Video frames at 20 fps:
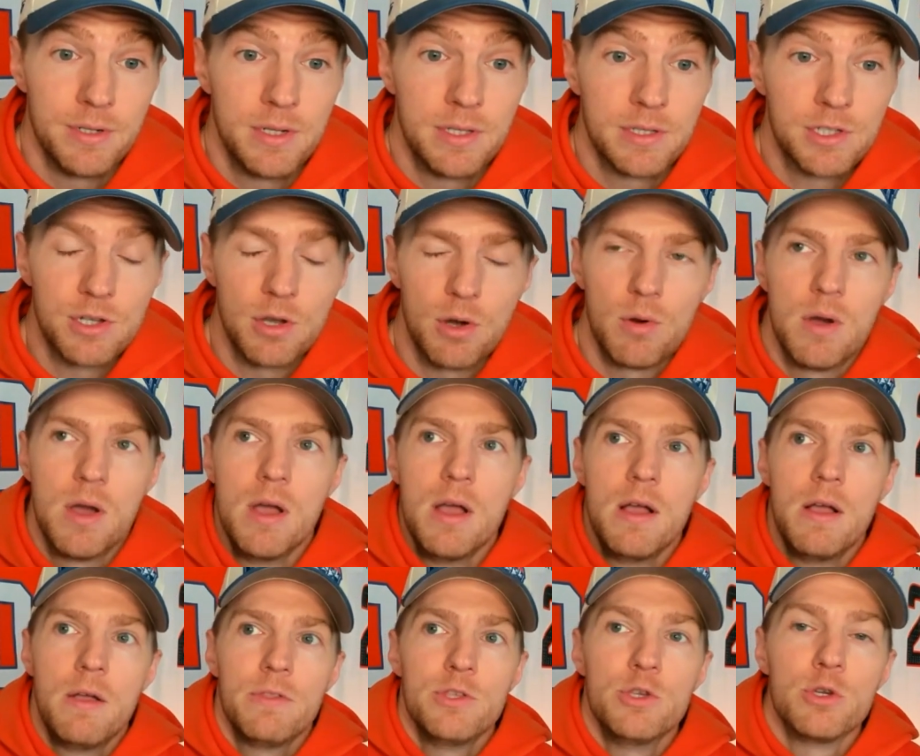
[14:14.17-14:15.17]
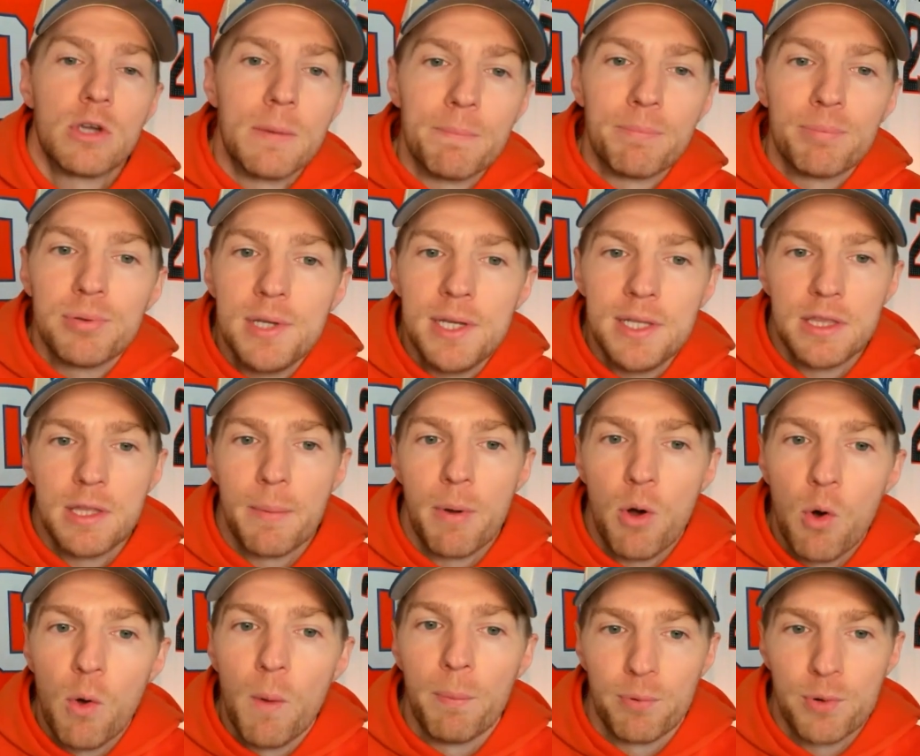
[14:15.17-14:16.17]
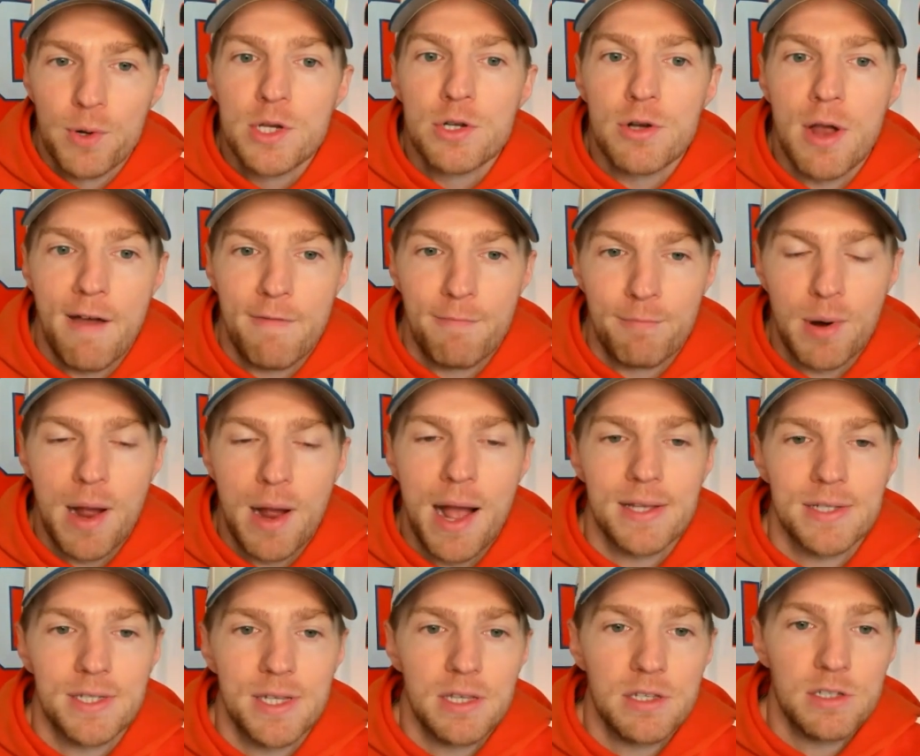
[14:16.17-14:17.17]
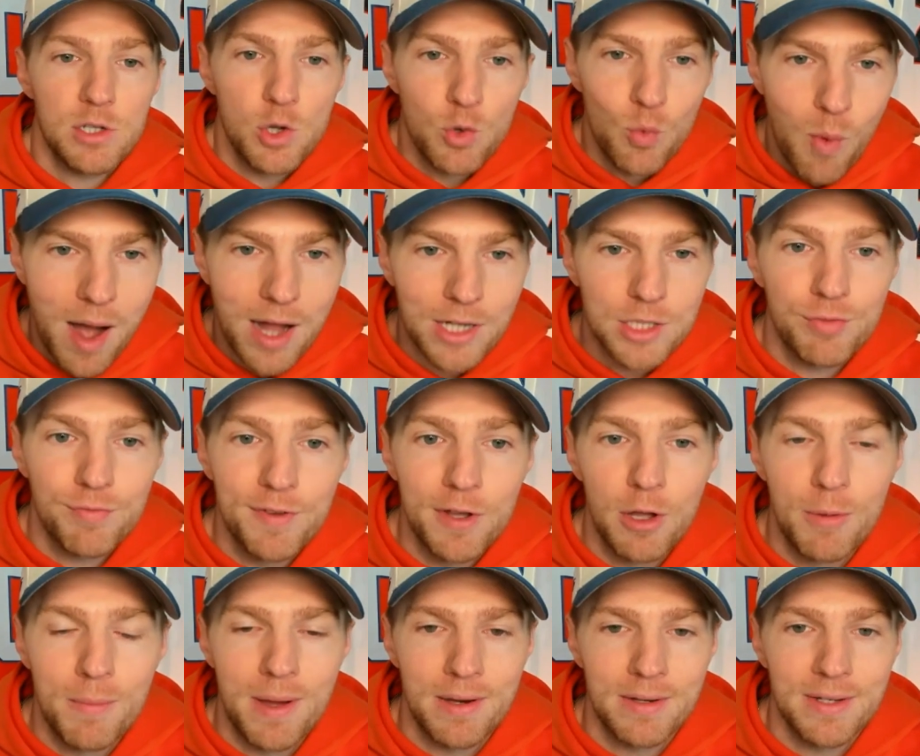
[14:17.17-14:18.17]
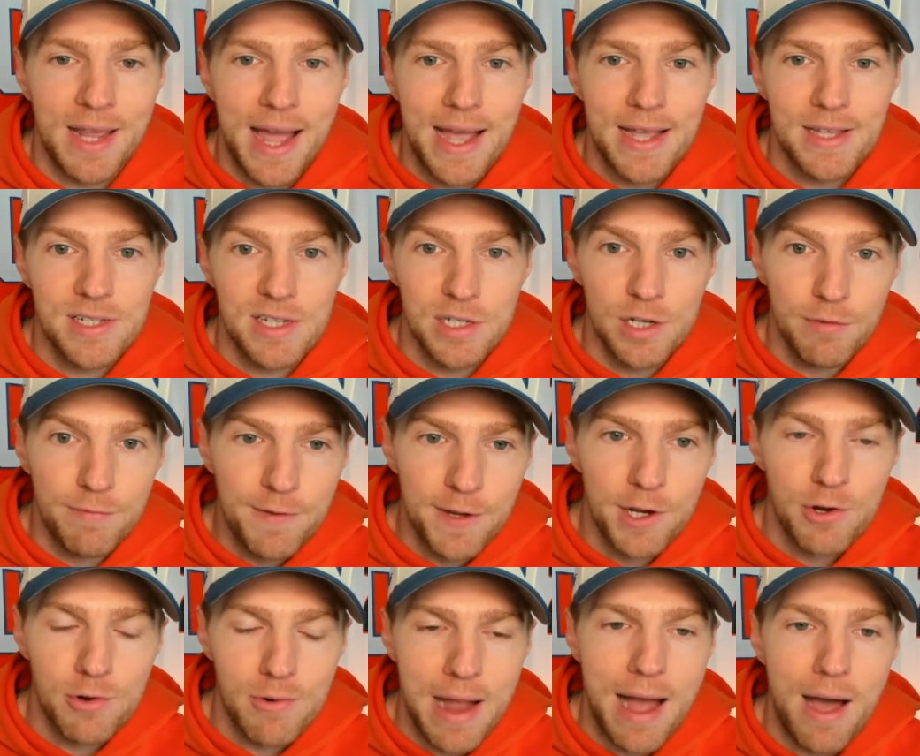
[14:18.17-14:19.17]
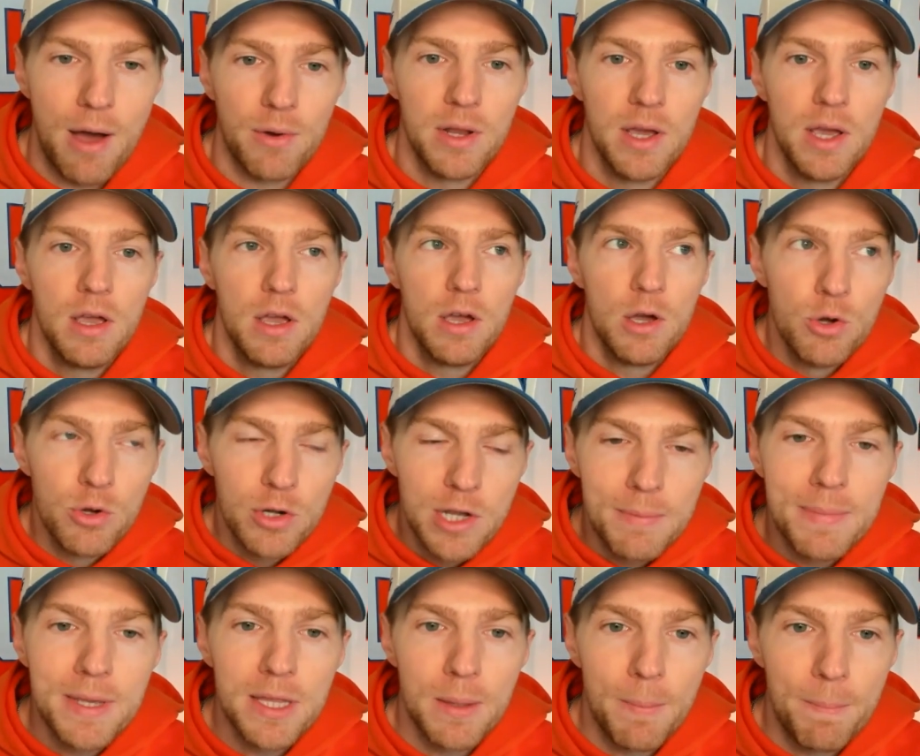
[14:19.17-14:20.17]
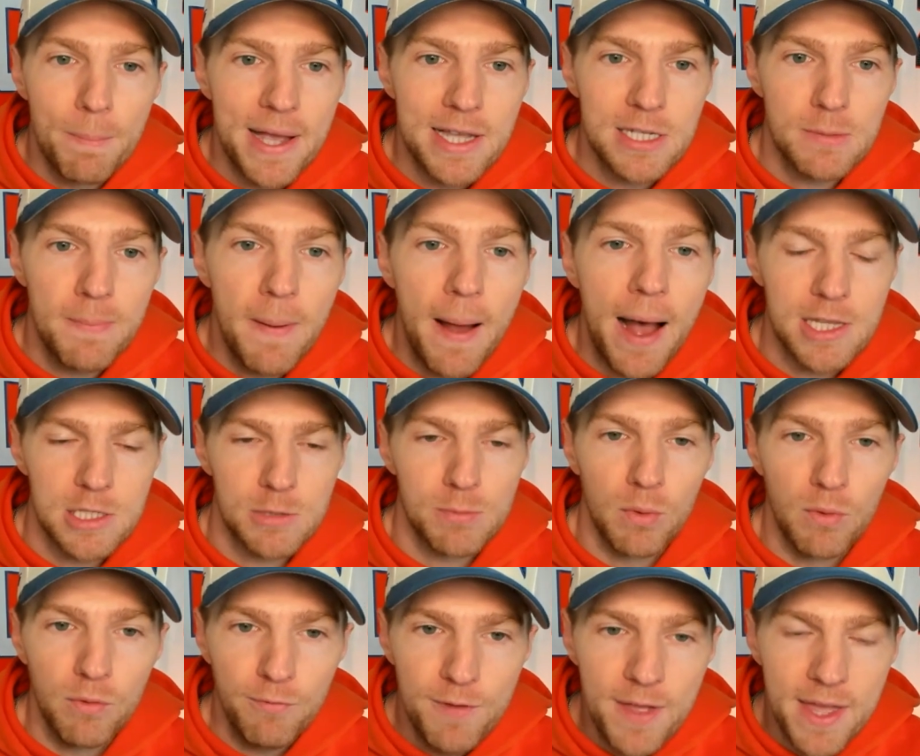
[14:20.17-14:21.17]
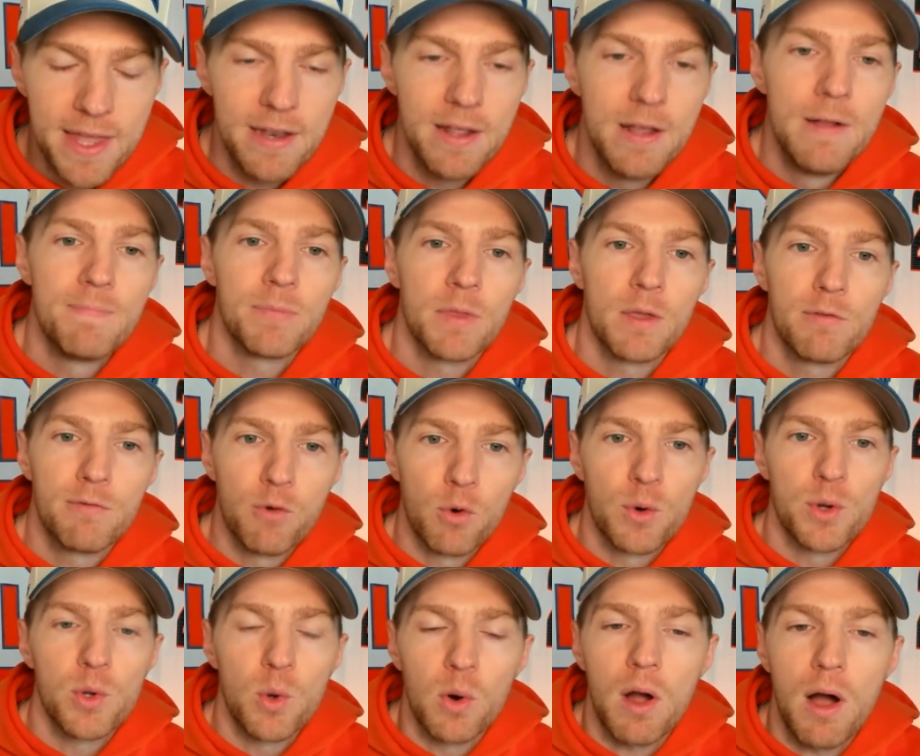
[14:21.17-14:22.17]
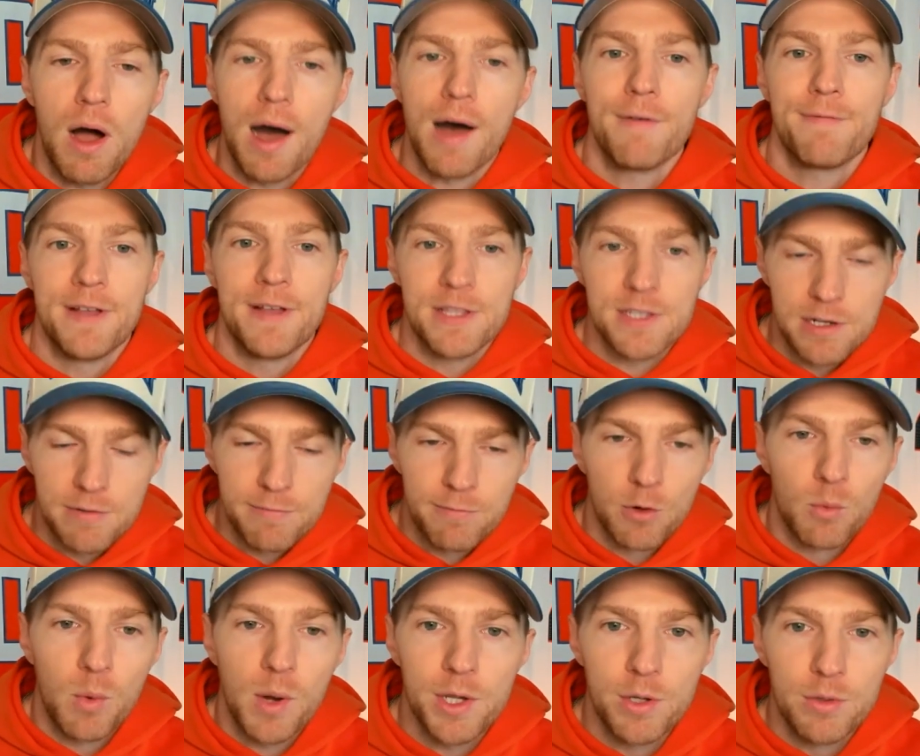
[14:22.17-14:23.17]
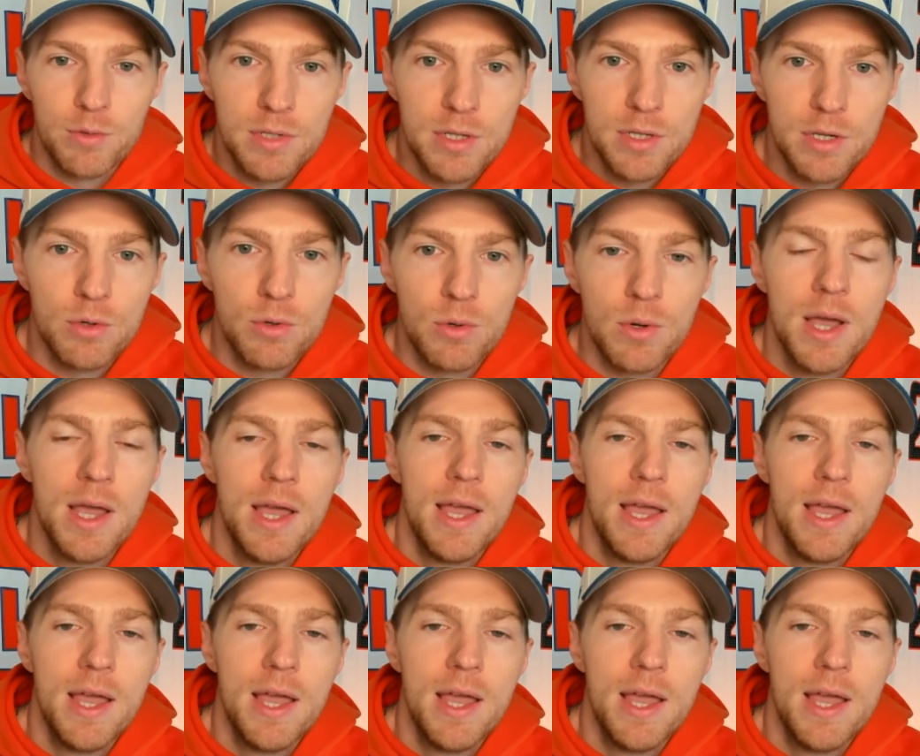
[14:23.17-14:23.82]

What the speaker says: And so you complete the whole pre-draft process, you watch film on guys, and you figure out who can be the best possible fit for your offense and for what you do.